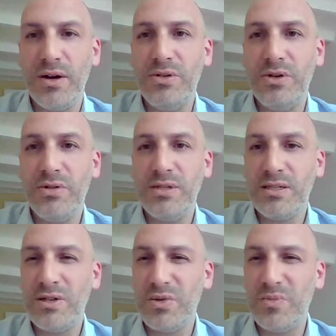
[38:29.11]
don't
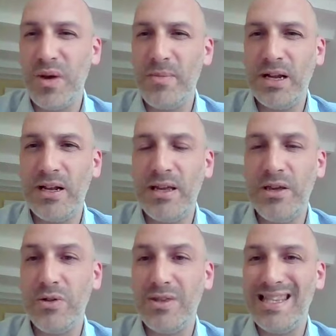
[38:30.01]
disclose publicly
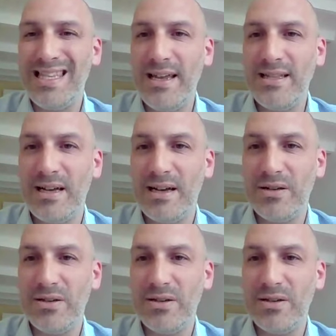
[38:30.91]
your data,